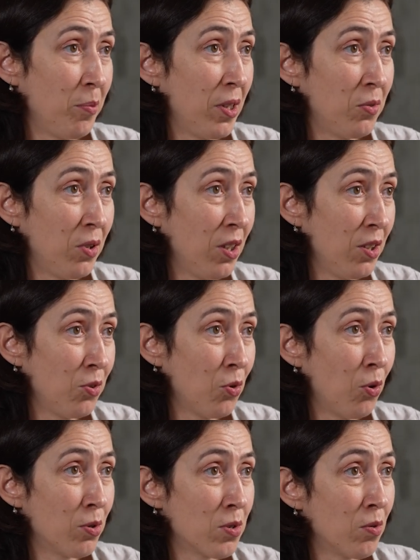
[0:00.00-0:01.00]
We need to
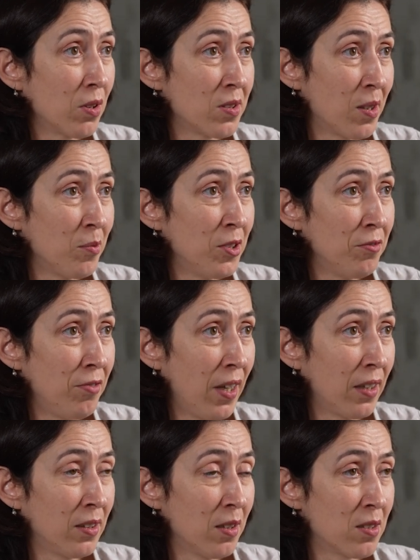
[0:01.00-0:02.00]
also accept the
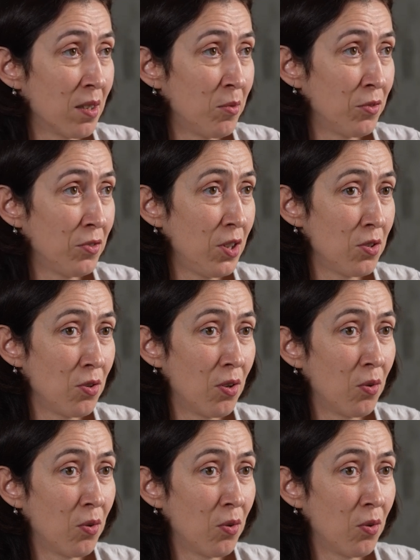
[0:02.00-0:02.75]
fact that some of these,